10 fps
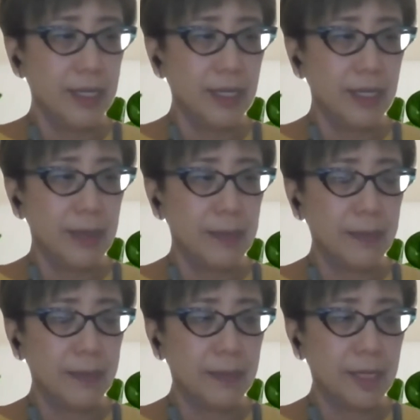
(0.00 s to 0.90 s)

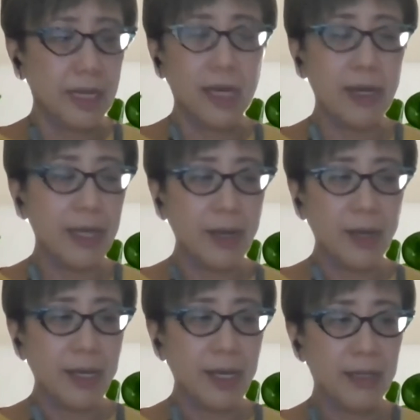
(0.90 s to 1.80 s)
And
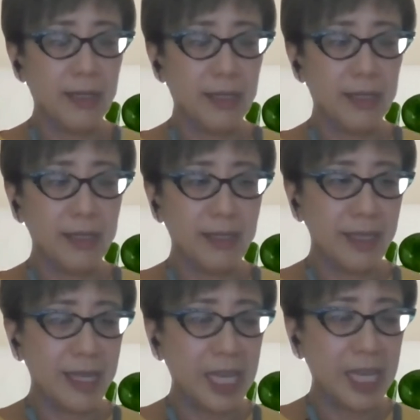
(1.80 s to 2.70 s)

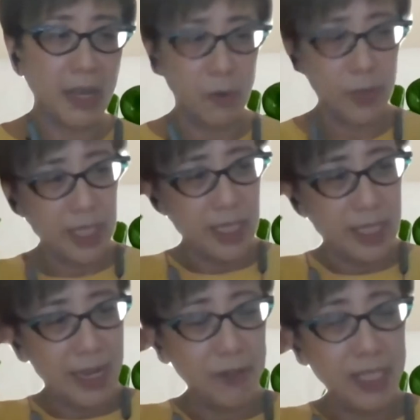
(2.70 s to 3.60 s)
I guess I always
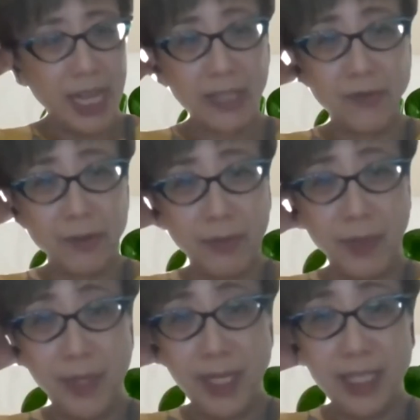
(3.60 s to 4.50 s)
ask for
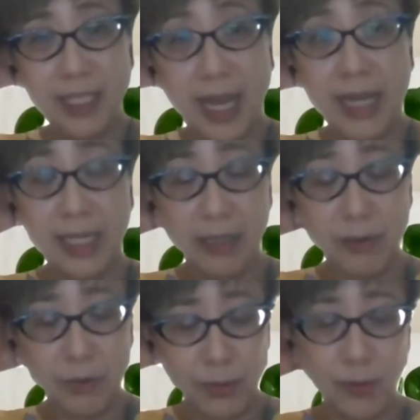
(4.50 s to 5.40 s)
maybe a sign
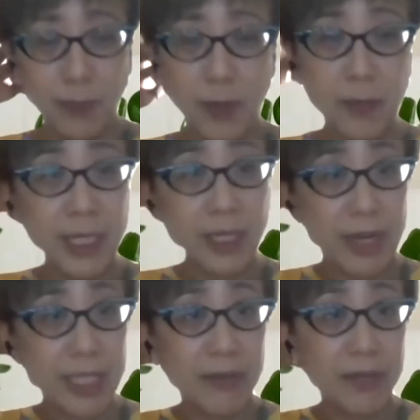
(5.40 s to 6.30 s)
to point me in the
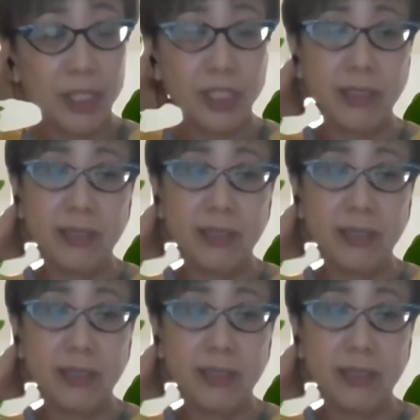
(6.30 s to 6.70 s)
right direction.